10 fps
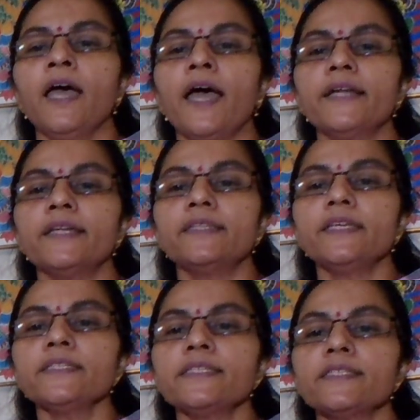And
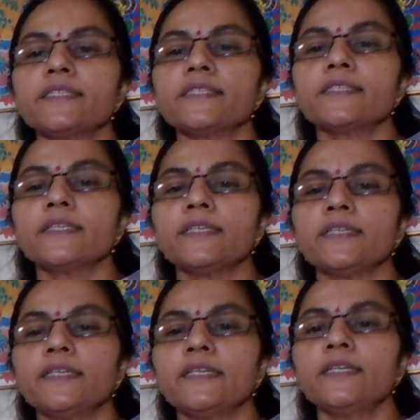this
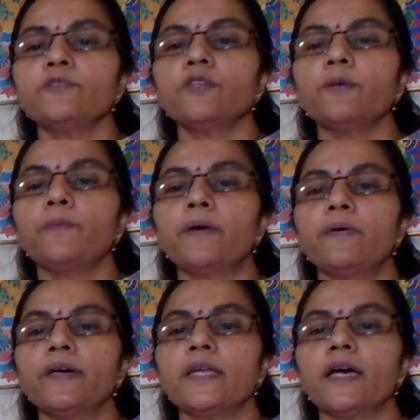e to the power